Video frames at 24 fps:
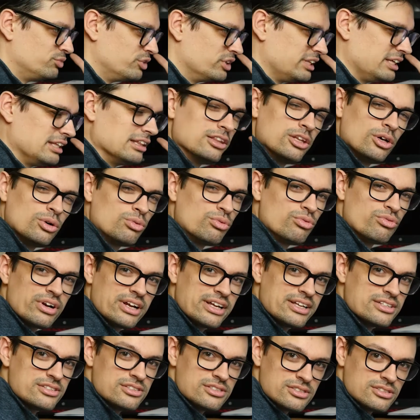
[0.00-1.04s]
really
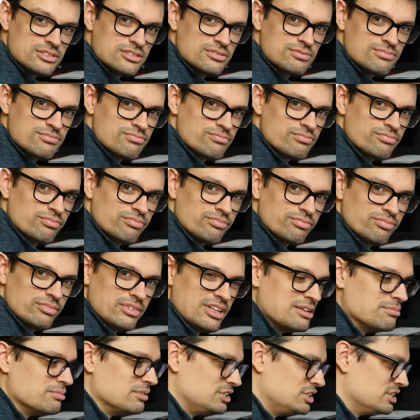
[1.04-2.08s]
low-res
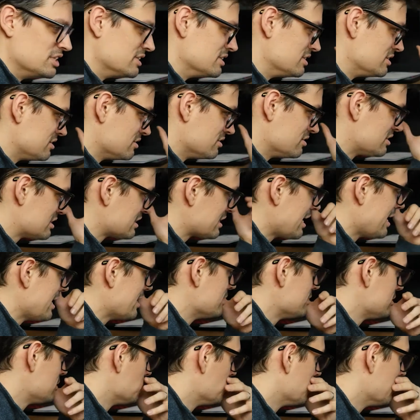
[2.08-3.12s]
images and
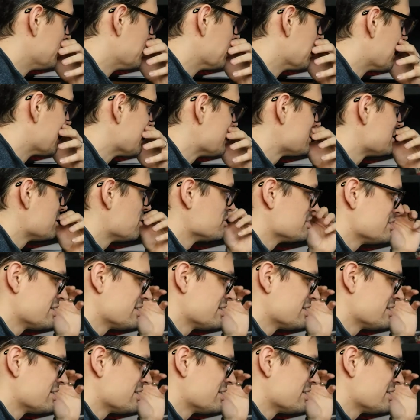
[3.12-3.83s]
scans and whatnot. So I was